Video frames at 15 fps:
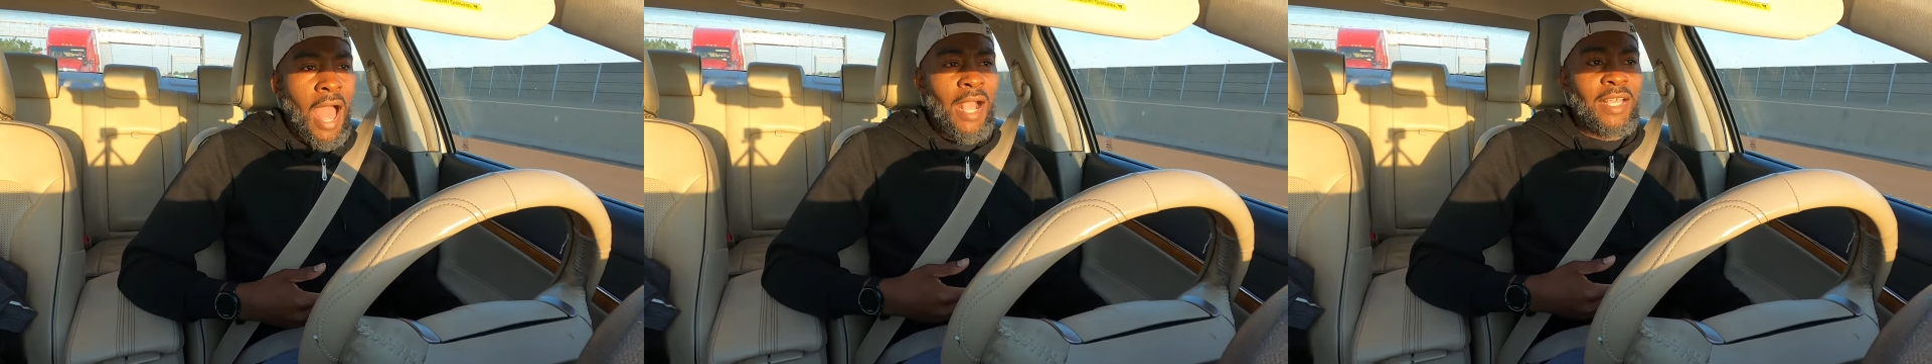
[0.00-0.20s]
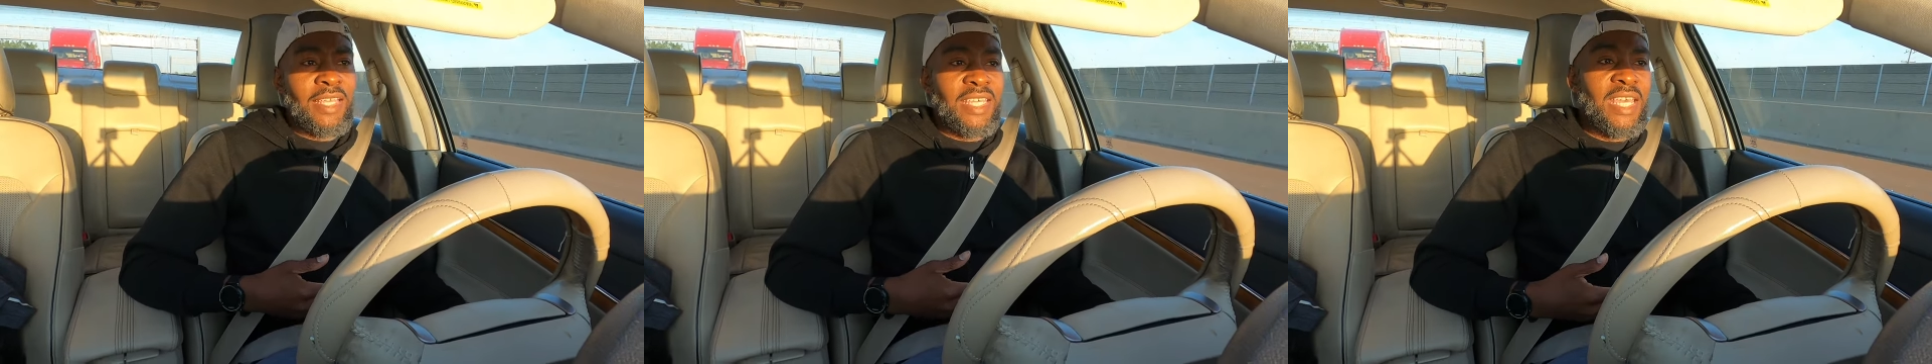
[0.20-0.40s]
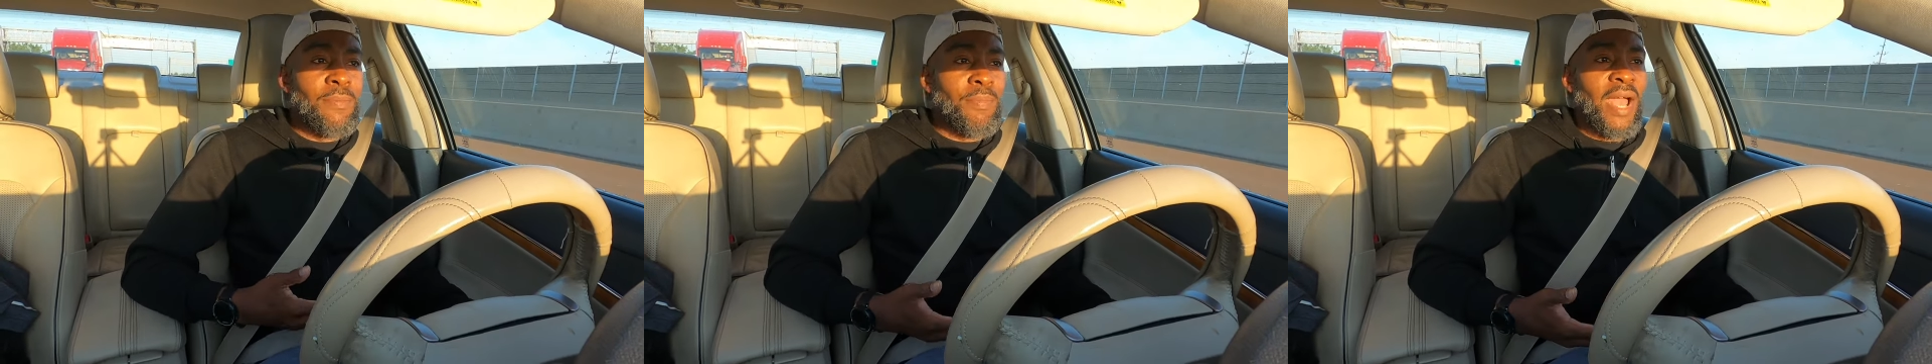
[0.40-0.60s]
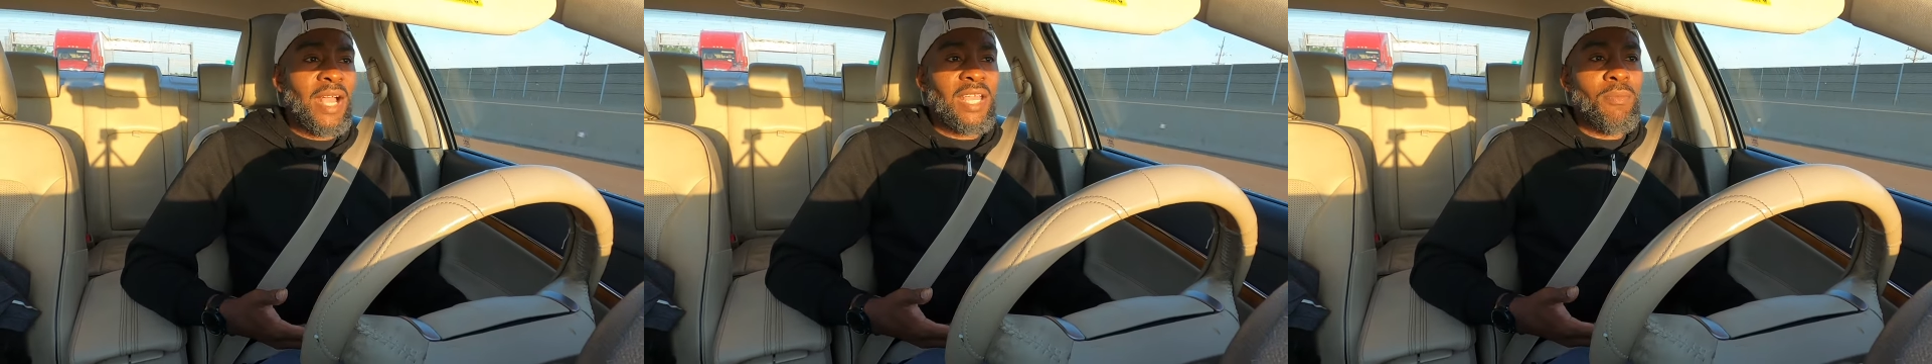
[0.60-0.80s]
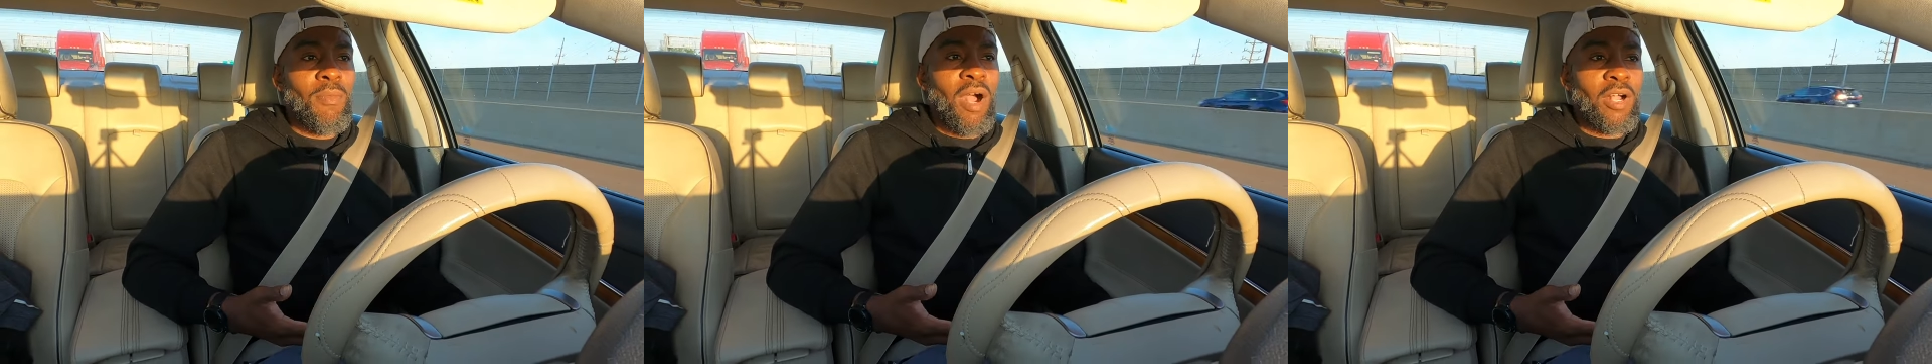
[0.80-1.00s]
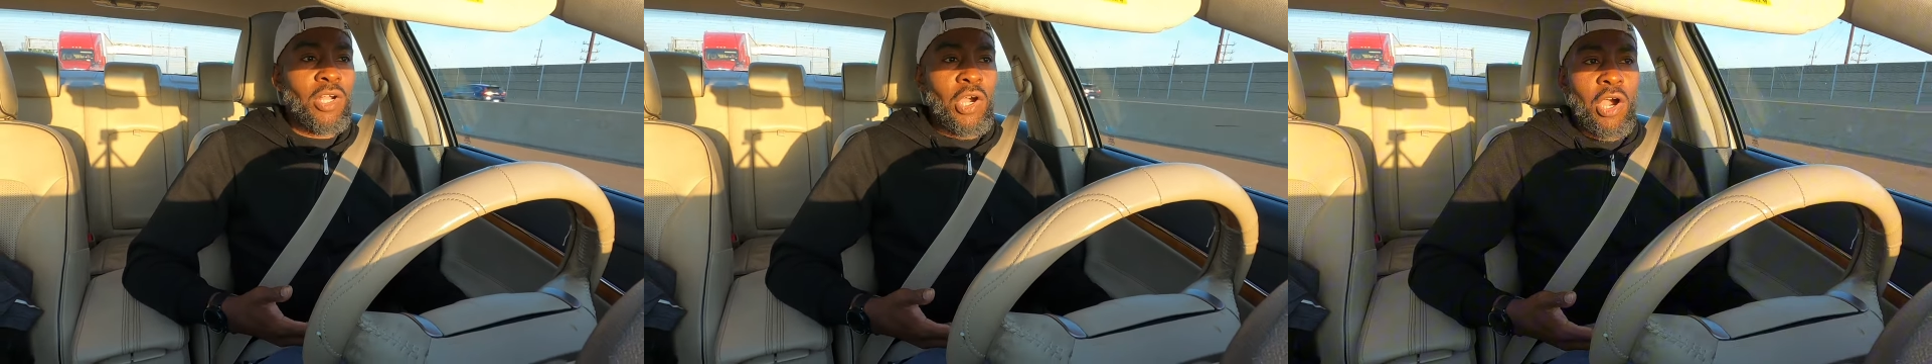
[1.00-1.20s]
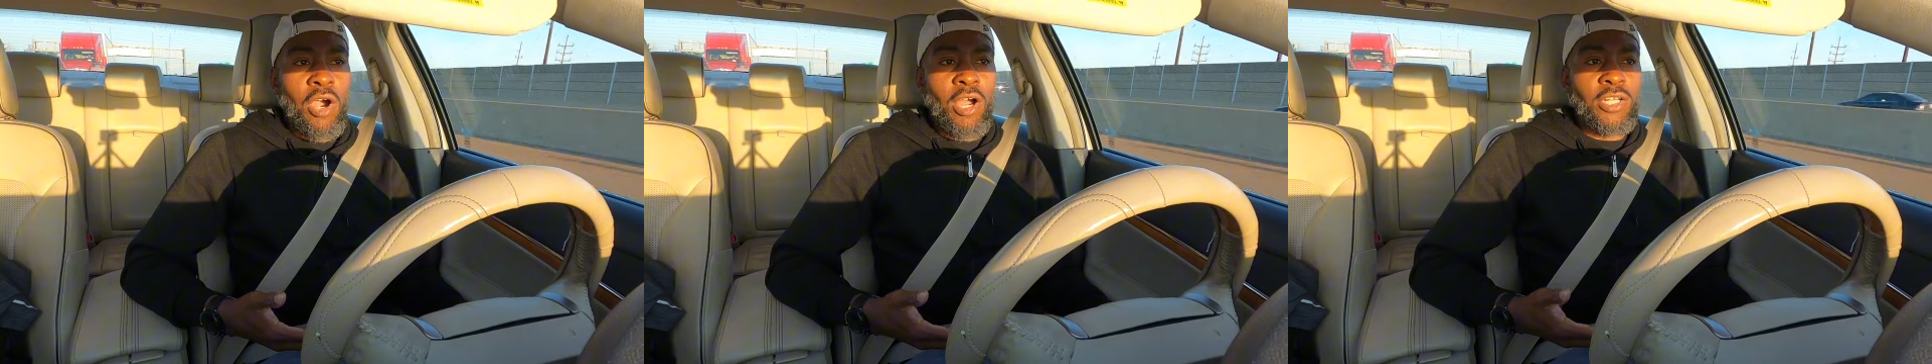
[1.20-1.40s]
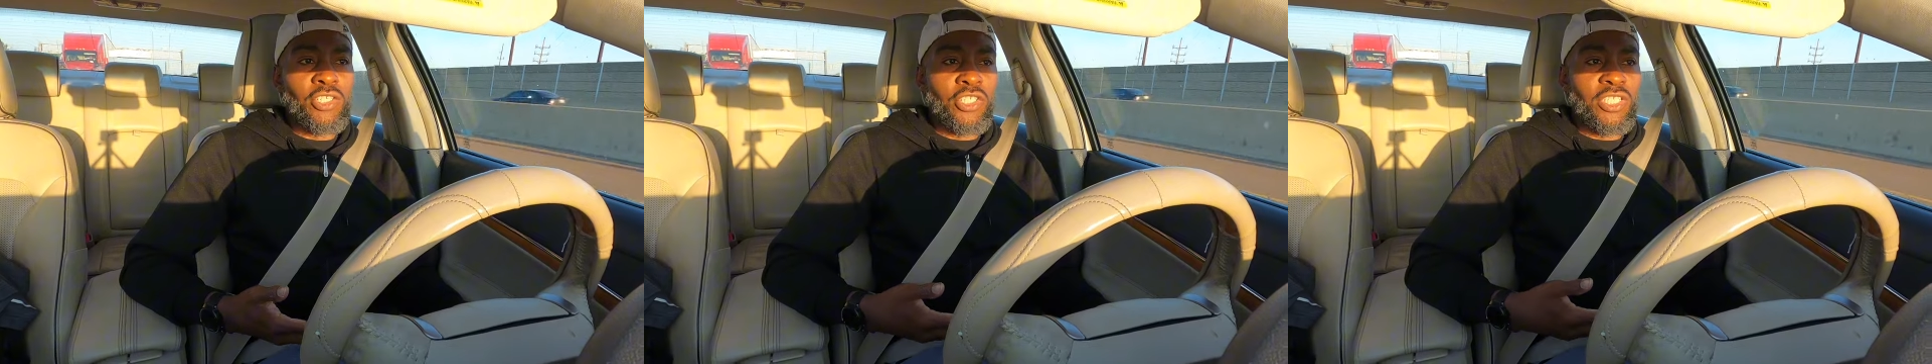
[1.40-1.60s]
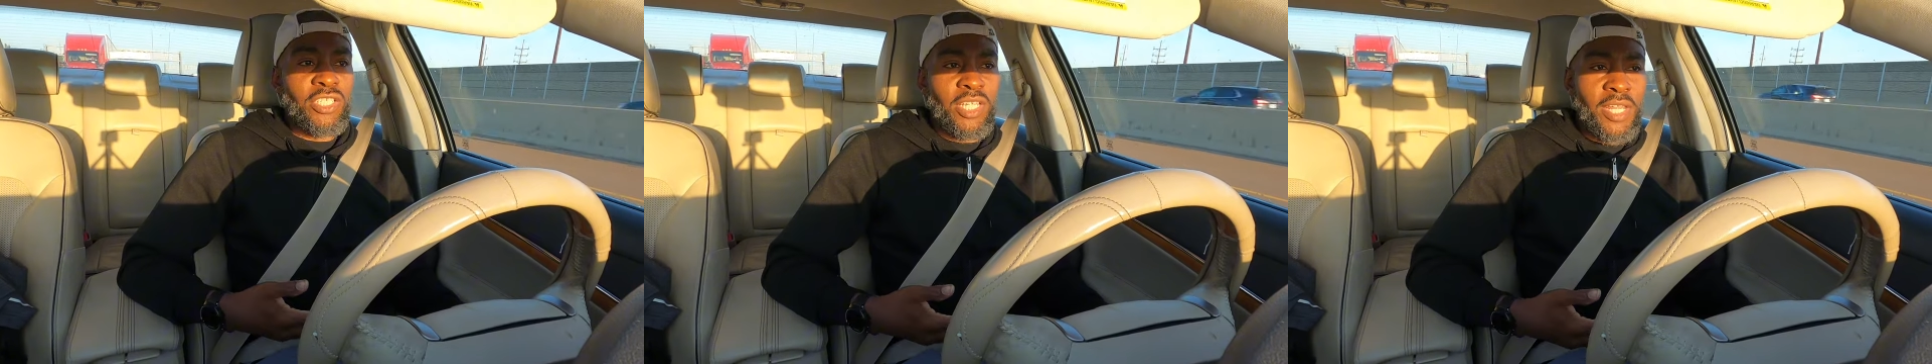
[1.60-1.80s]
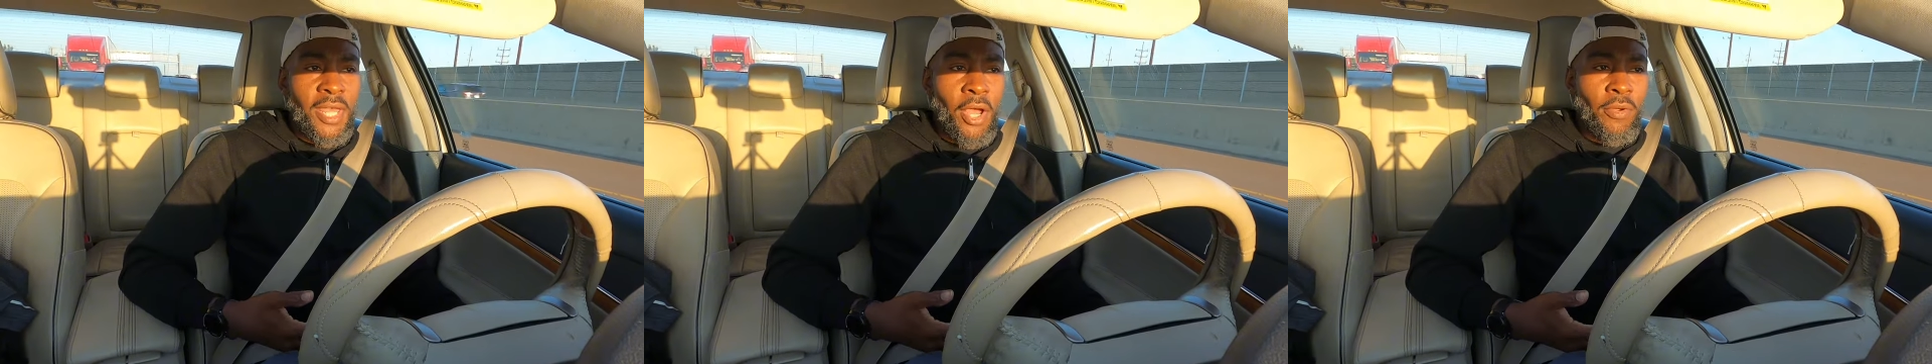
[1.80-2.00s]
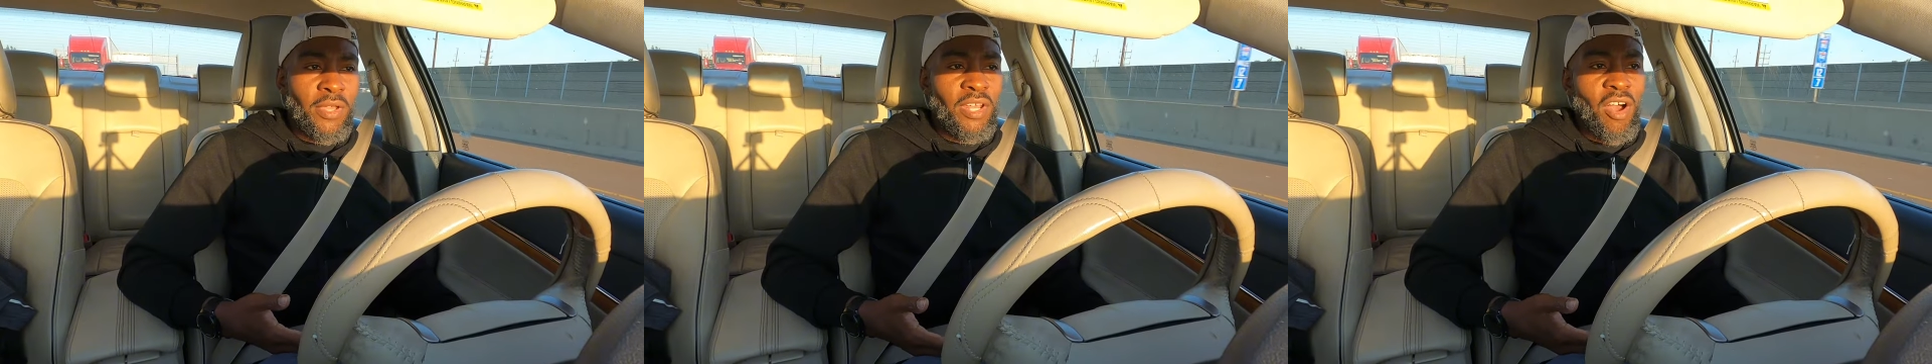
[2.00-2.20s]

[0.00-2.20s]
I can get back in my car and just sit down,